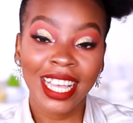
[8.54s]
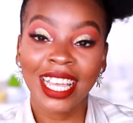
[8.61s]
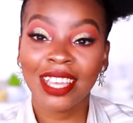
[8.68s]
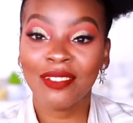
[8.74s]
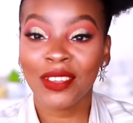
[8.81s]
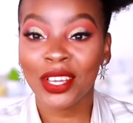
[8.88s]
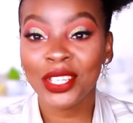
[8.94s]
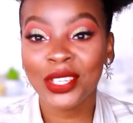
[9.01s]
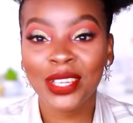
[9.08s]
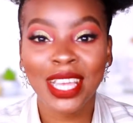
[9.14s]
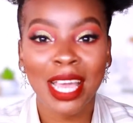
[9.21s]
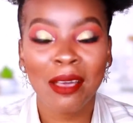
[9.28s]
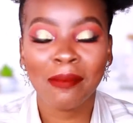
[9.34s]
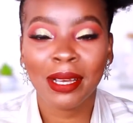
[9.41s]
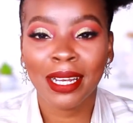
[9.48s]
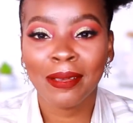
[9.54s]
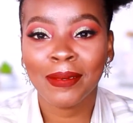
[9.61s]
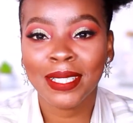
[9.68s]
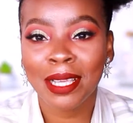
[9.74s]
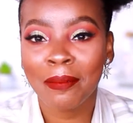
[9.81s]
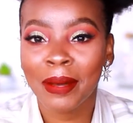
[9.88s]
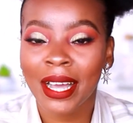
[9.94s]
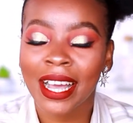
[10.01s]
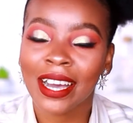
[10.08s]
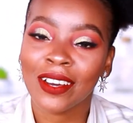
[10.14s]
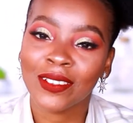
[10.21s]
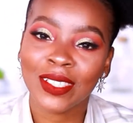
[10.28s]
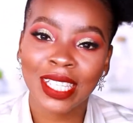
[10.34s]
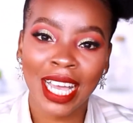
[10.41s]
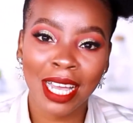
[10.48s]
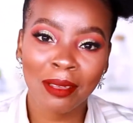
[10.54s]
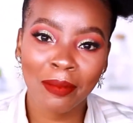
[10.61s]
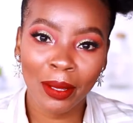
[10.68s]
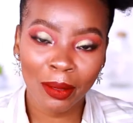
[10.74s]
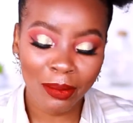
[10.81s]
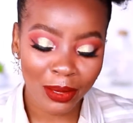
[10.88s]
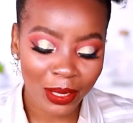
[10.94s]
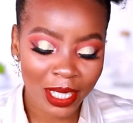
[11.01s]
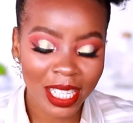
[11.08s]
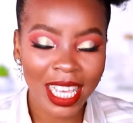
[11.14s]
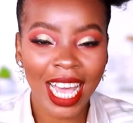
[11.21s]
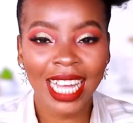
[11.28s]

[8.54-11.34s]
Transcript: If you're new here, my name is Amaka of Belle Beauty,